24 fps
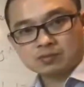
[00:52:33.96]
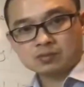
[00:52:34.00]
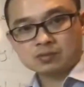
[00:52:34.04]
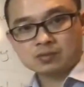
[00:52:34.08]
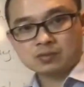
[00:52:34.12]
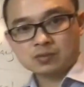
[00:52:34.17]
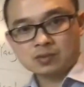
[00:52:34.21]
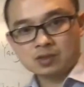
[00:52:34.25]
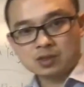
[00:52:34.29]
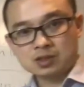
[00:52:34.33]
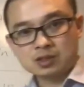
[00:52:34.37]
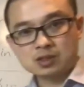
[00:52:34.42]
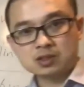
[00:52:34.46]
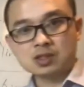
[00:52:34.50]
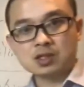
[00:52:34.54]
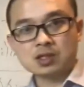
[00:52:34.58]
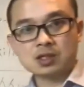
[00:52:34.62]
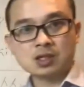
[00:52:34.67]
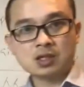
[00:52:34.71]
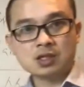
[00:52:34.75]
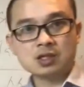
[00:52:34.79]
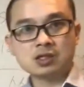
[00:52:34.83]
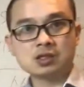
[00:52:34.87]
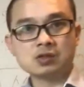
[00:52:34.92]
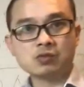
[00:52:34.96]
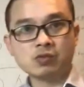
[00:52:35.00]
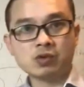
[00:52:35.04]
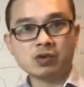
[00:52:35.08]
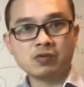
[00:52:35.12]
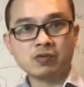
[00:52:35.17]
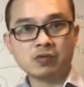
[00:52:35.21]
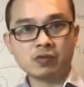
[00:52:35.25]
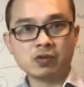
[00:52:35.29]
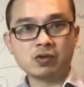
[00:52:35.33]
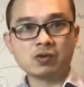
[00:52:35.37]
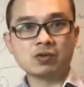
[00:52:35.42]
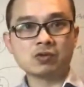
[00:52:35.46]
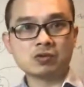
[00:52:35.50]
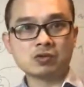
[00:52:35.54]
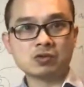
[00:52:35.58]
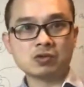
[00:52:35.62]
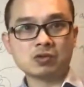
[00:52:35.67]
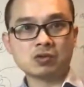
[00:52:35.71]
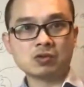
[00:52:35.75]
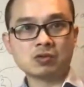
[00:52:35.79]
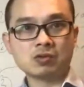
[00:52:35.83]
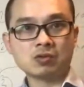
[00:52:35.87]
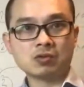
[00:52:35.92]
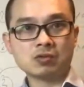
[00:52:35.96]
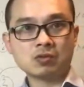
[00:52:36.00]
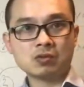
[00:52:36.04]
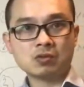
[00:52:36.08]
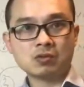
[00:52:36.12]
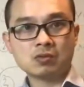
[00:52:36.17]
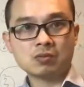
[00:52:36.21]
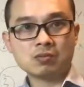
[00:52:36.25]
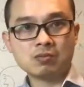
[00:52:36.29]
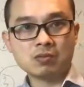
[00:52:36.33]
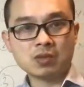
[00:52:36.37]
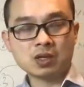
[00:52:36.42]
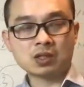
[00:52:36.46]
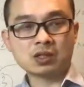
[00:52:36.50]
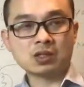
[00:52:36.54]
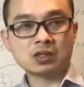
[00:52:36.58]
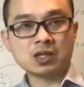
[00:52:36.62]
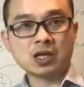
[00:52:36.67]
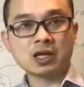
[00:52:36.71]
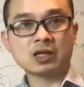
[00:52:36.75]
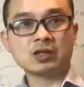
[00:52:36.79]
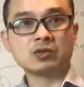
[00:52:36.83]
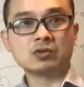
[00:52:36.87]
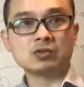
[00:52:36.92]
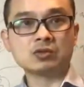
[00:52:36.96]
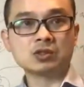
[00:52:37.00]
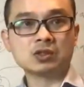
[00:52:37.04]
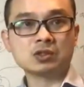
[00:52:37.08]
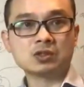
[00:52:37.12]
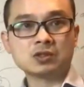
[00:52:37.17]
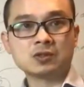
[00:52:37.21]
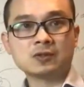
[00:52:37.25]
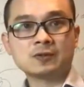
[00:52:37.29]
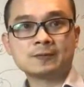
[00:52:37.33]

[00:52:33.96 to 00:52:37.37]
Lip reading: This is an easy way for you to make the diagnosis.